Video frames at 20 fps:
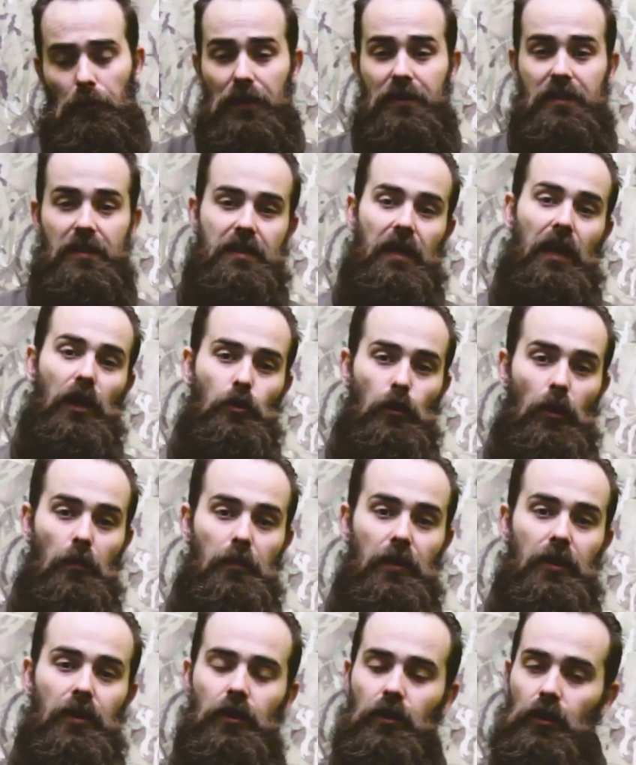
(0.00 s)
pieces of
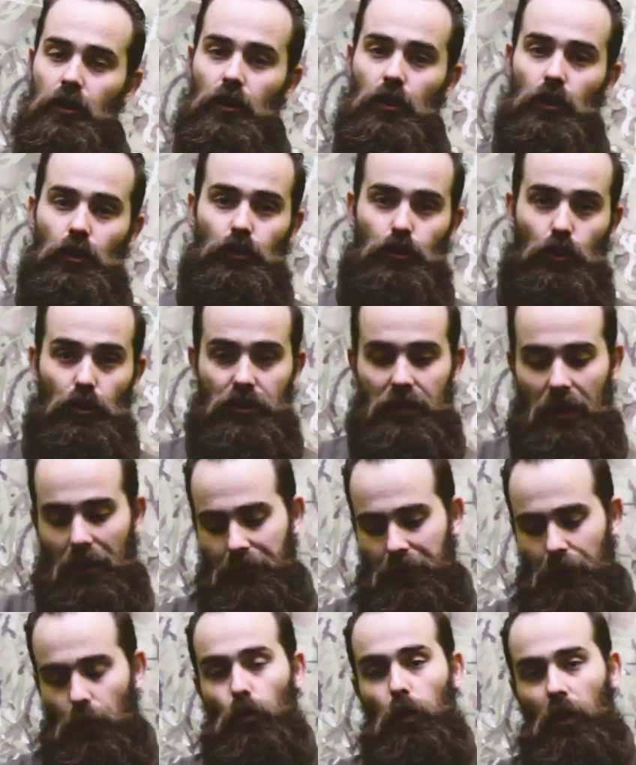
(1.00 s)
equipment. Just I
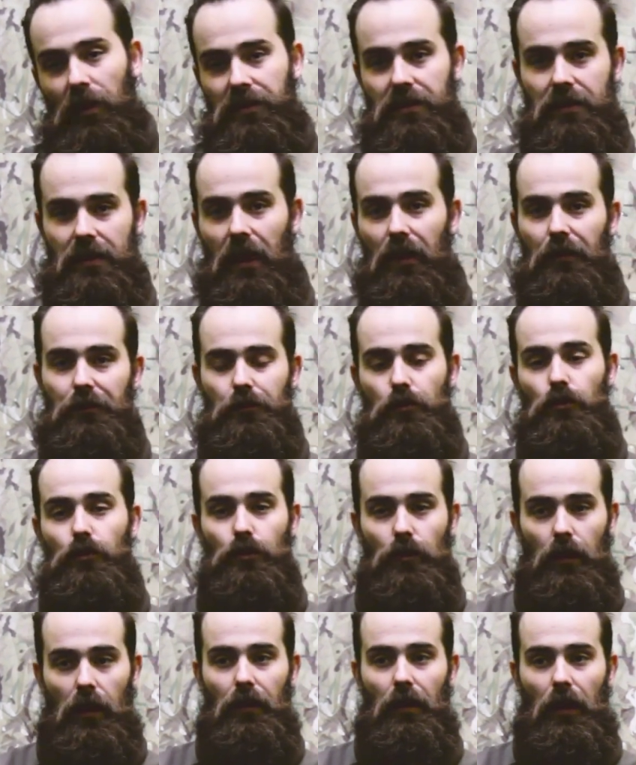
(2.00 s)
feel one's got
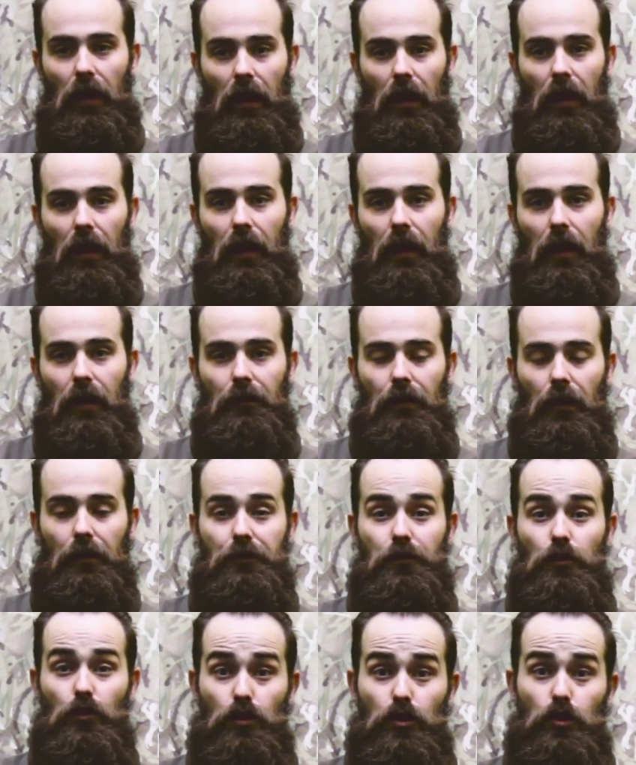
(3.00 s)
a
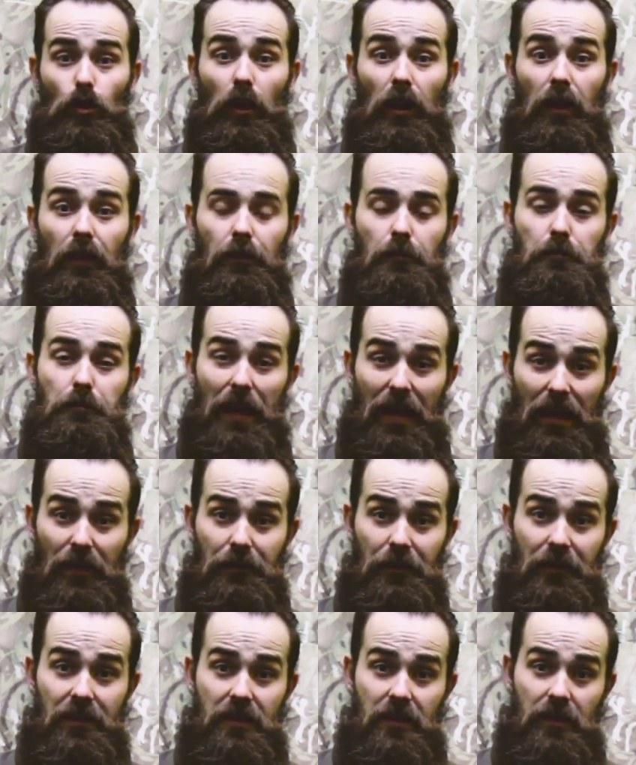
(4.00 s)
few sort of
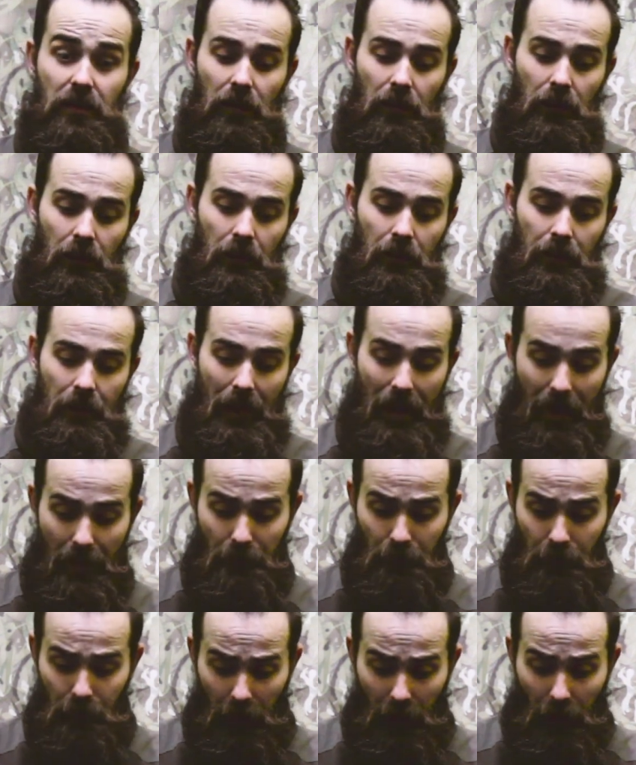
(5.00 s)
benefits.
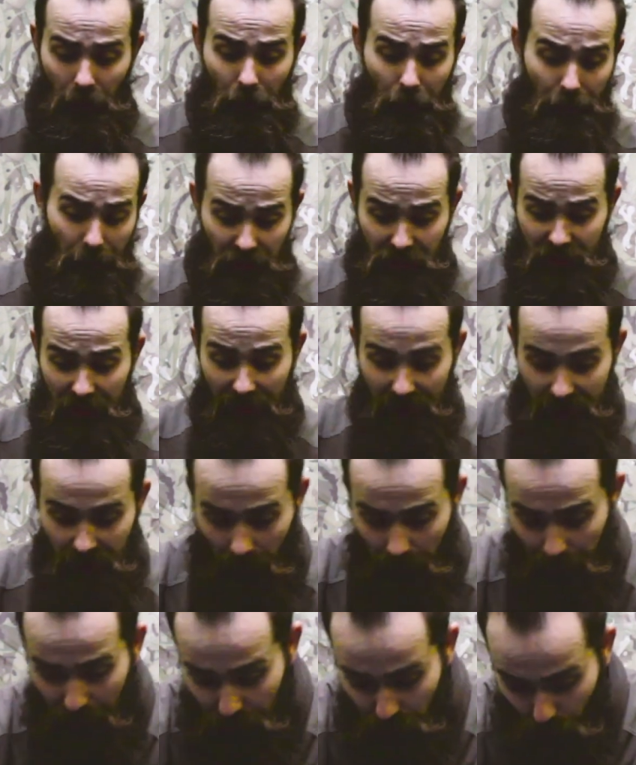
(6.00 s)
First things
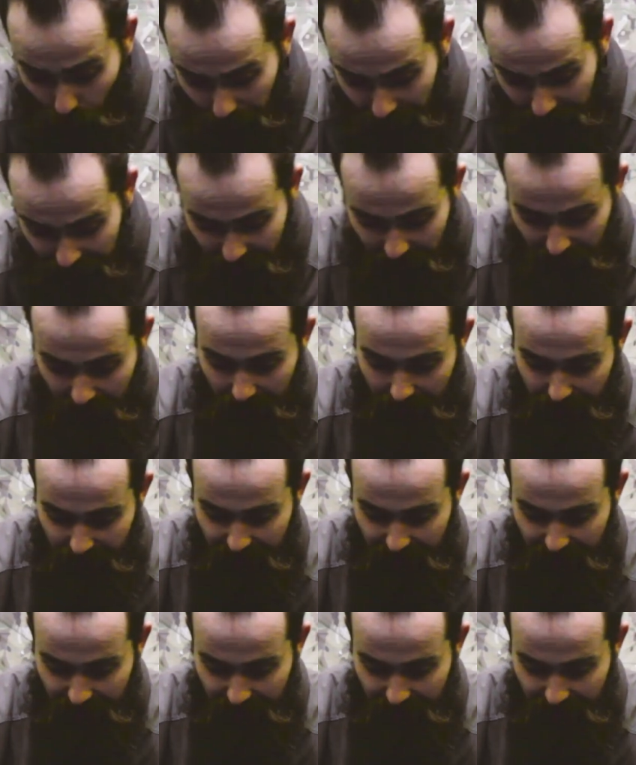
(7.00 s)
up is obviously